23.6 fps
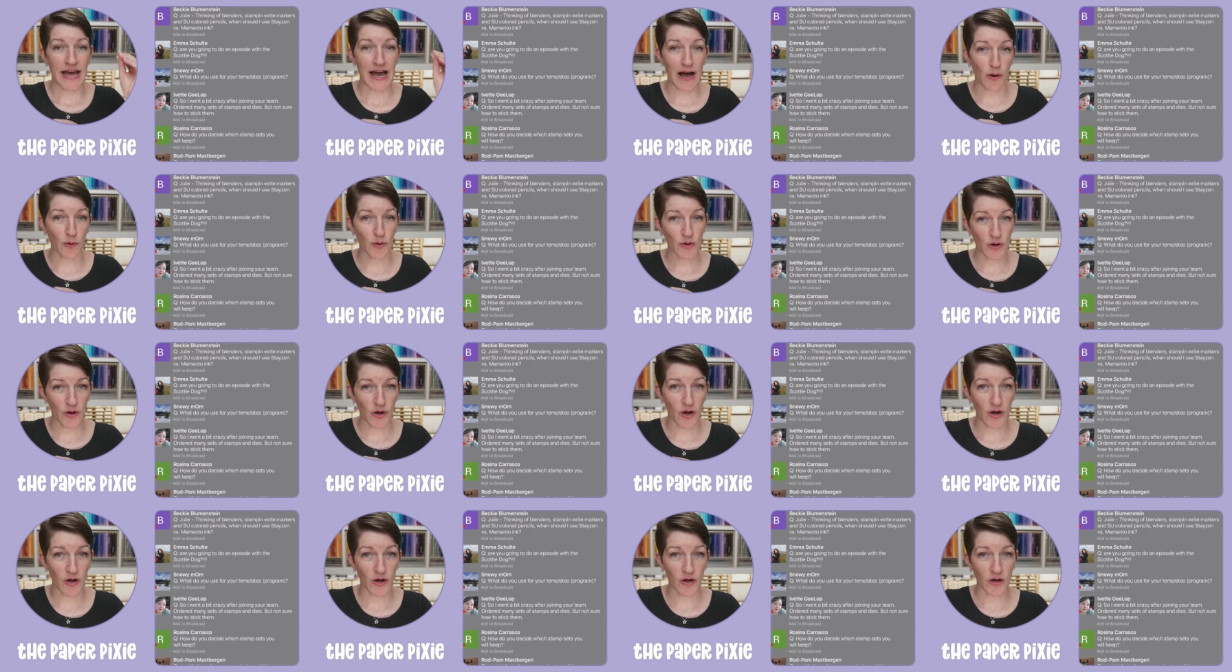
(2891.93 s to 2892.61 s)

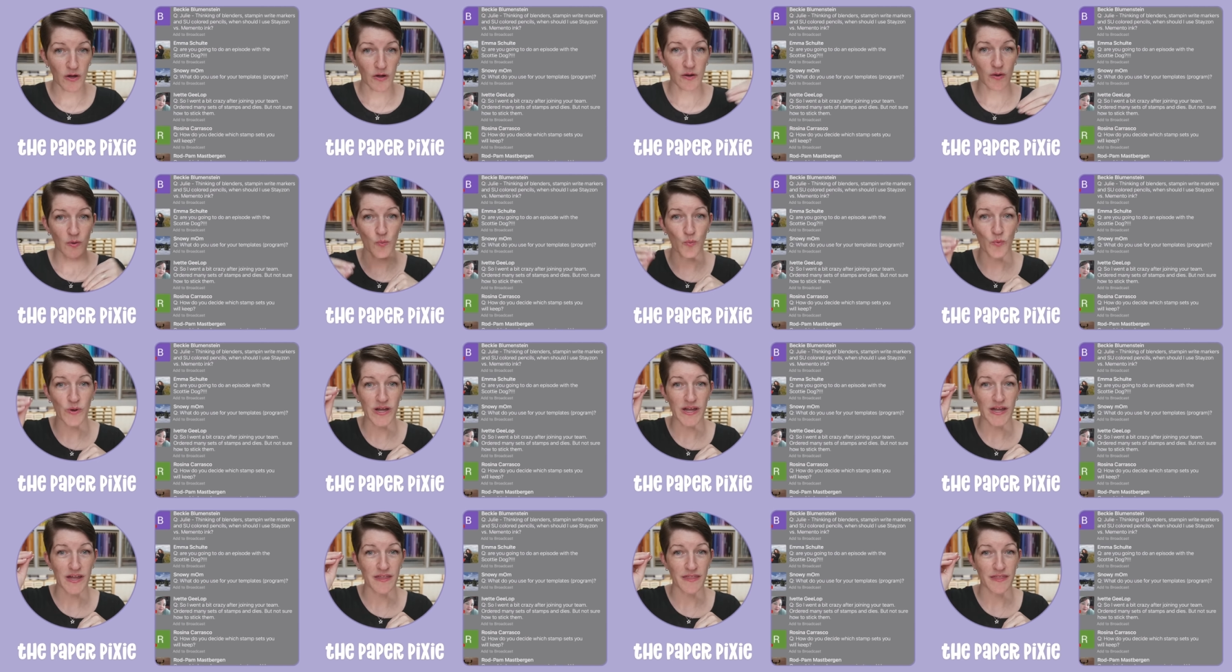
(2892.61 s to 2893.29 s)
alcohol
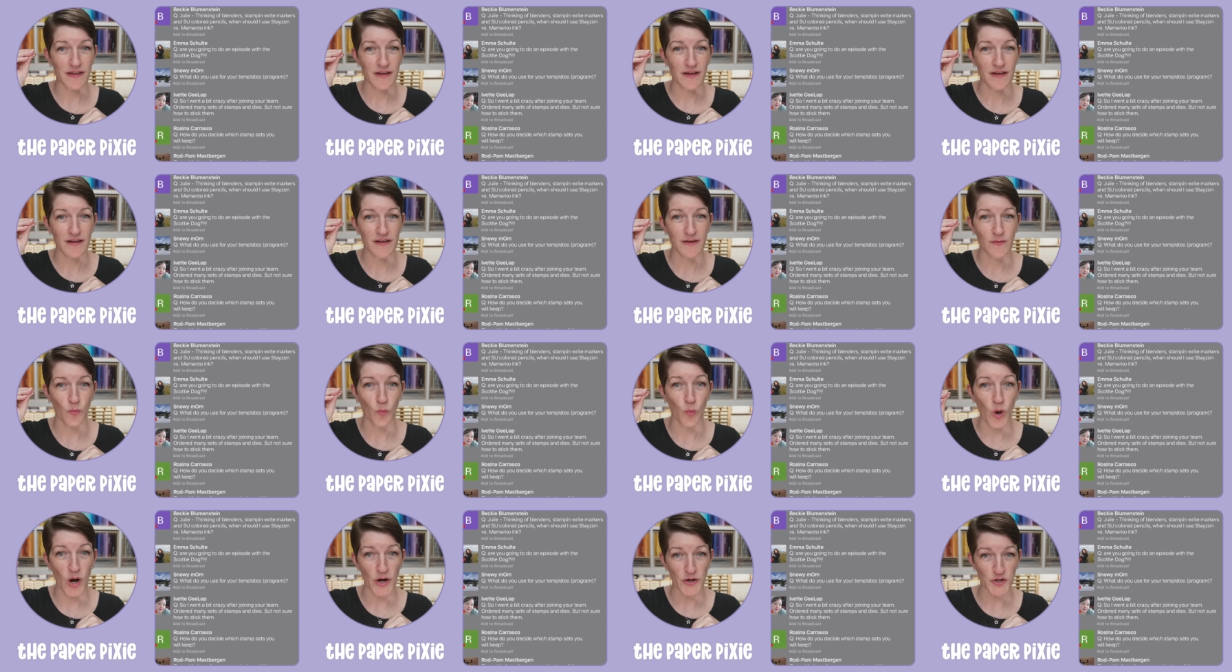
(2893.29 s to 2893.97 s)
with
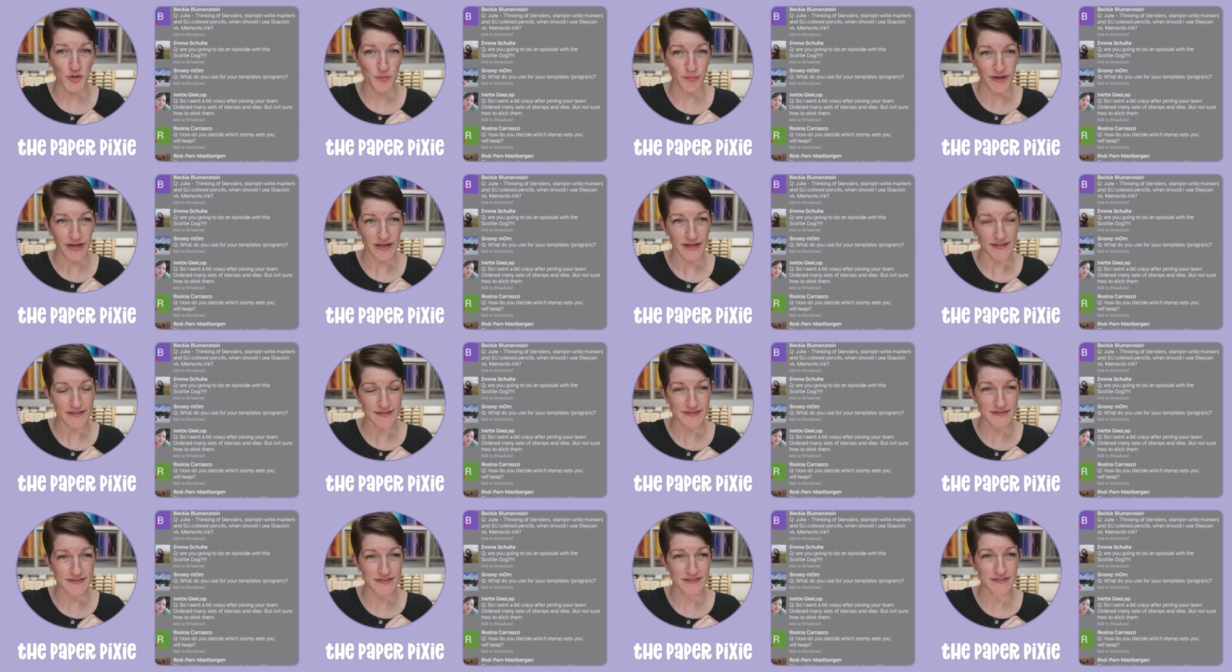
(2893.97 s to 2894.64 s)

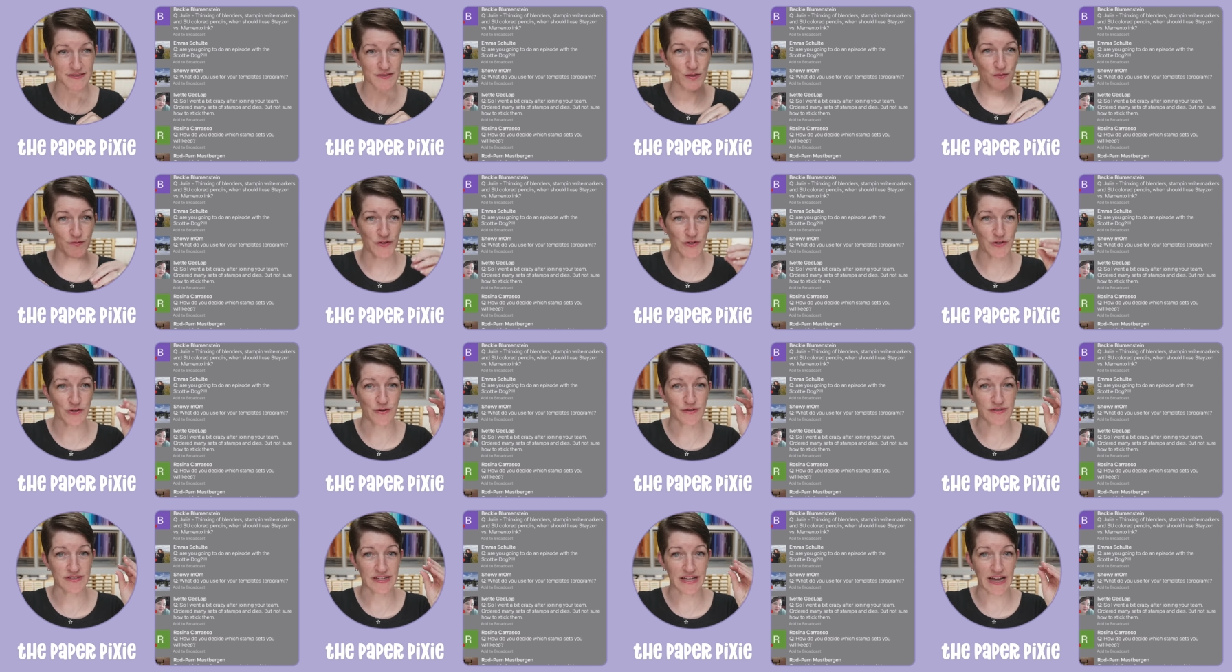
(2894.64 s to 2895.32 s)
water-based. So if you're
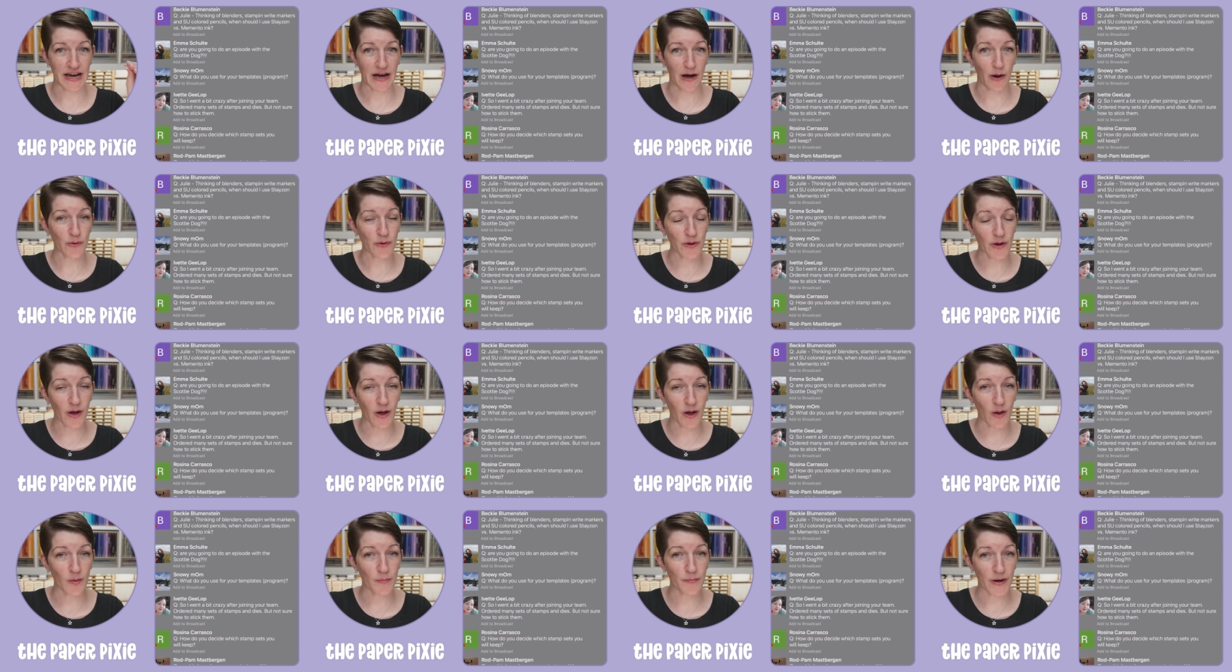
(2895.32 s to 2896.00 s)
using
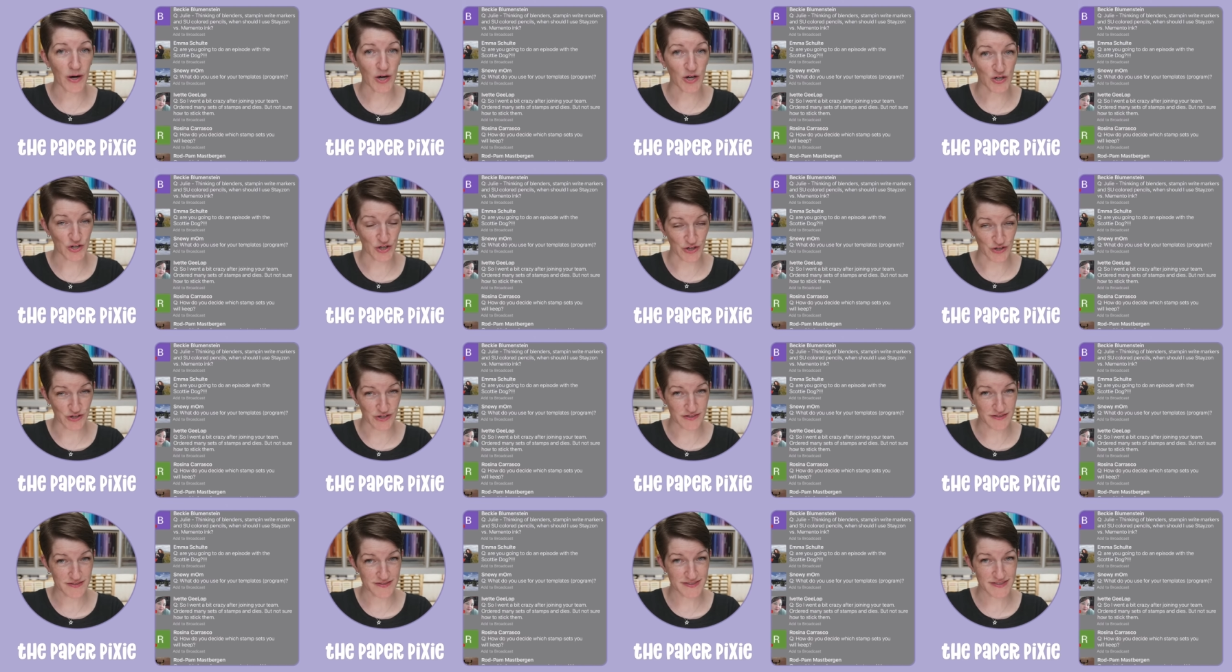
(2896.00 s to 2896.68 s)
alcohol
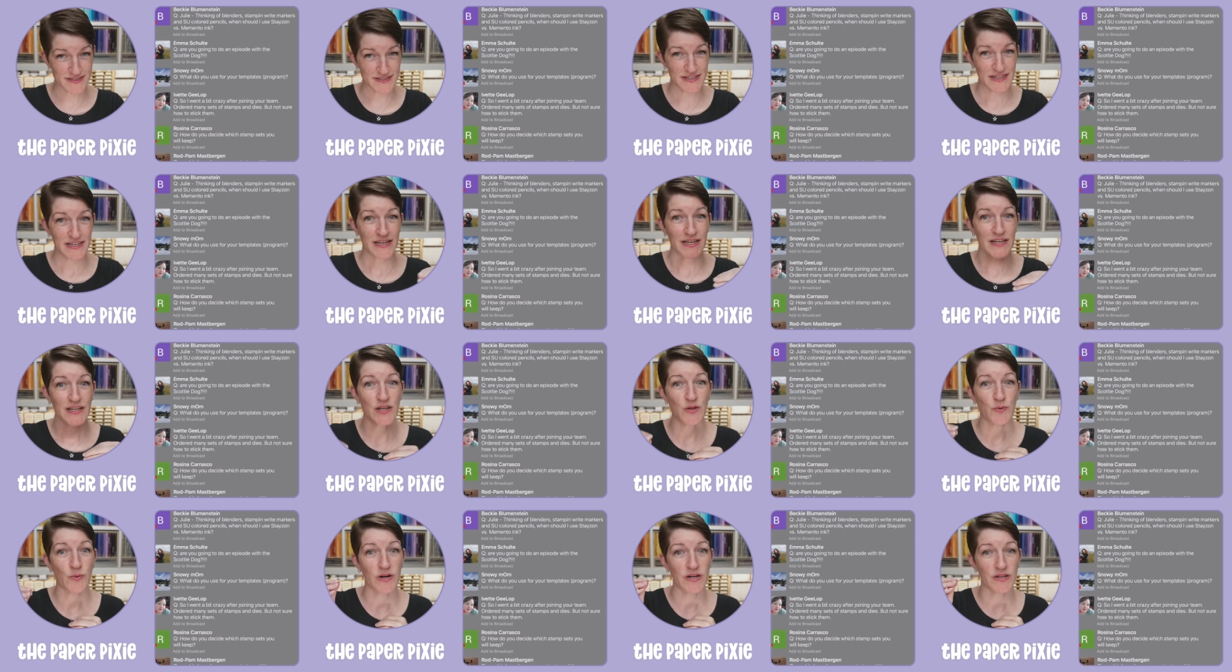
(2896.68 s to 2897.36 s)
markers,
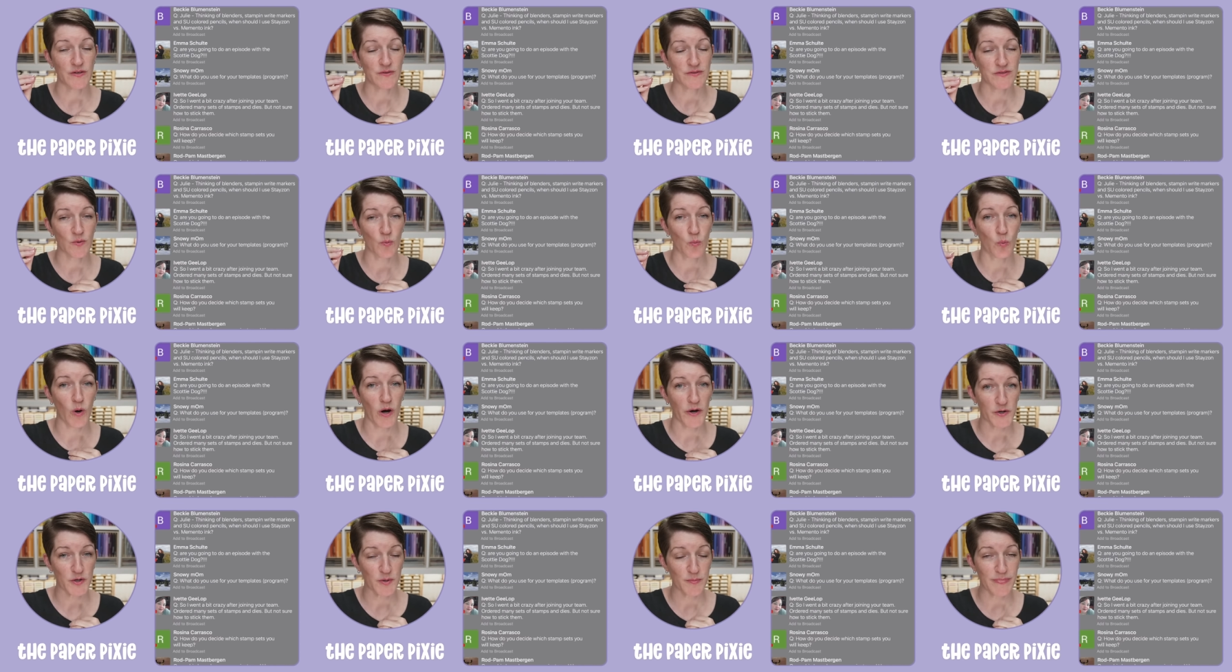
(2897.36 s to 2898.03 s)
you wanna use a
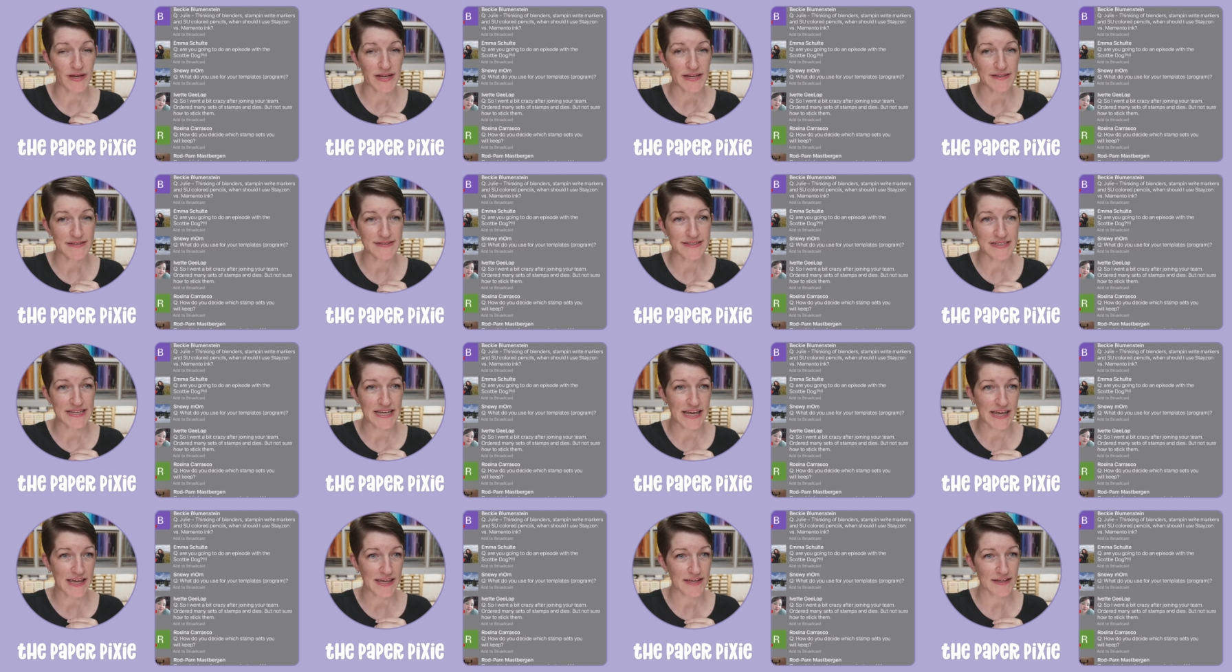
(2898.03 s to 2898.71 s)

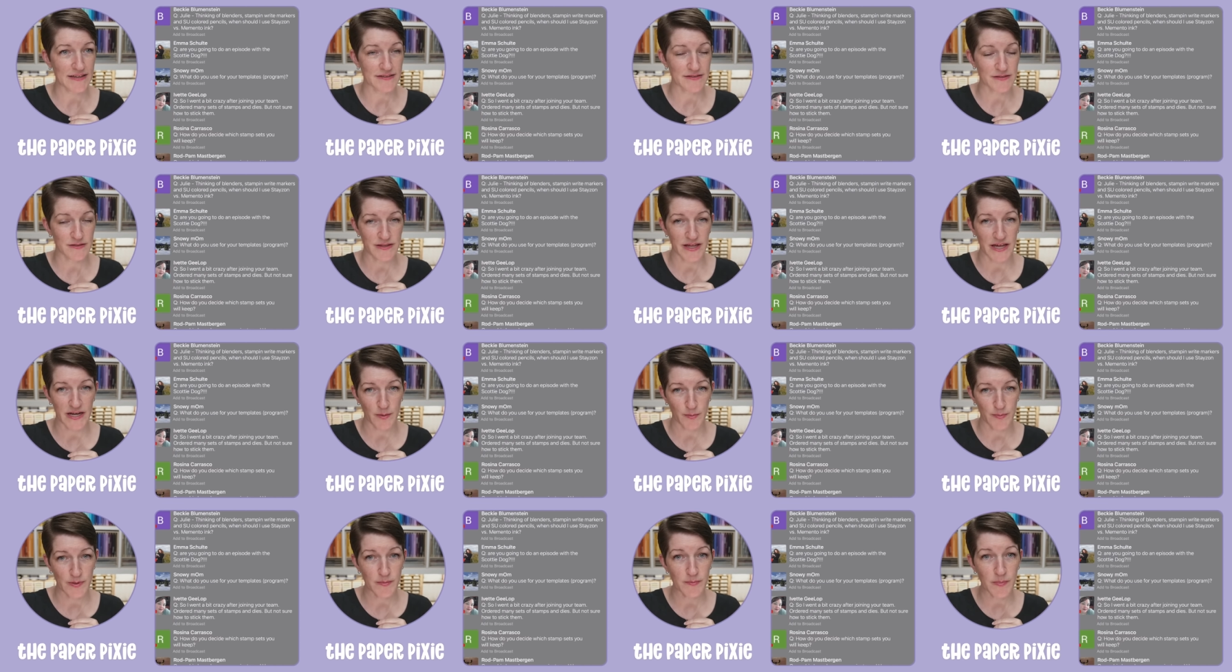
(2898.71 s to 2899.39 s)
water-based ink, so
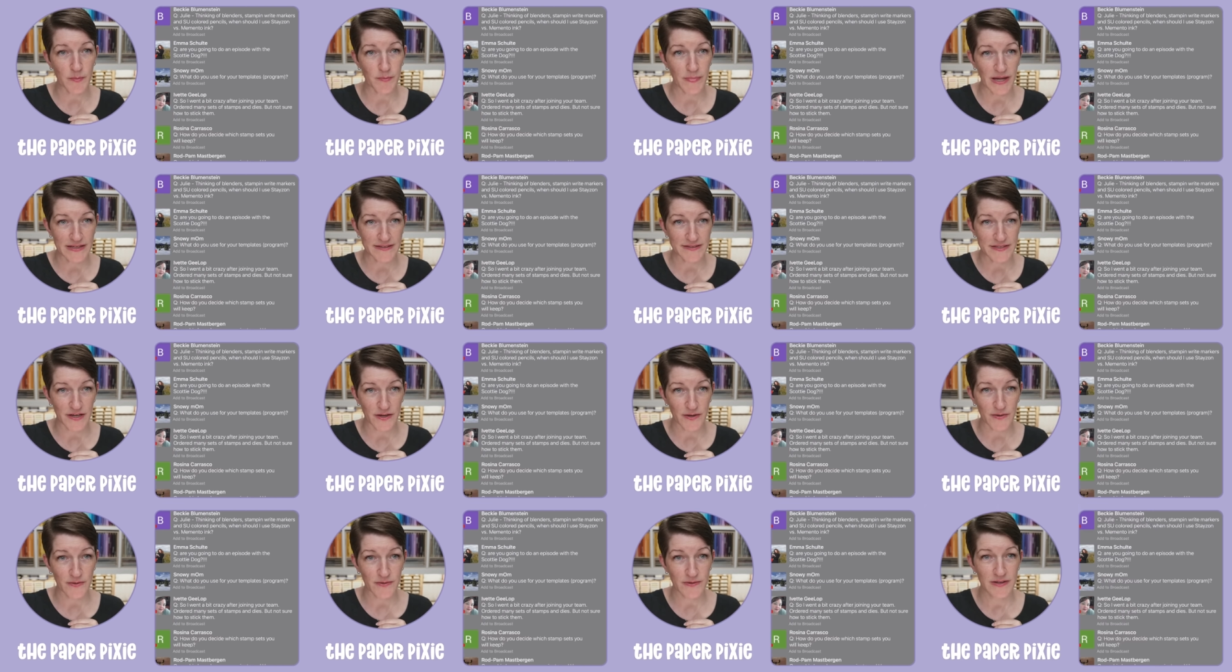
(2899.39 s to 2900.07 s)
that'll be
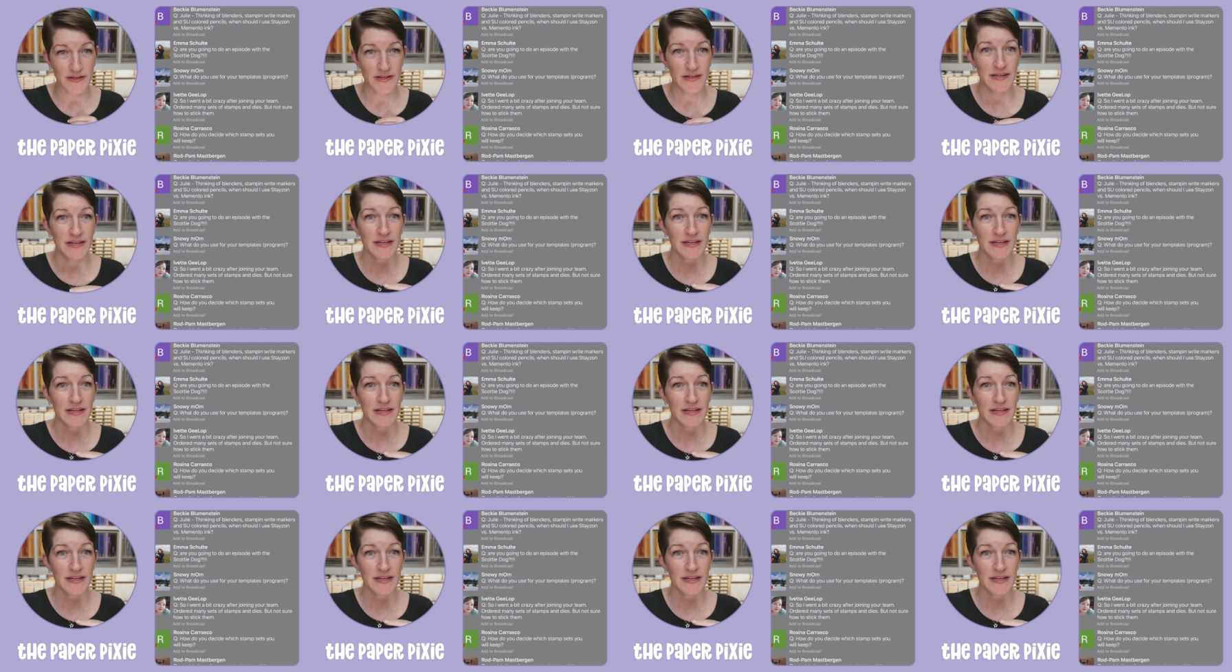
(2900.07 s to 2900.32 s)
Memento.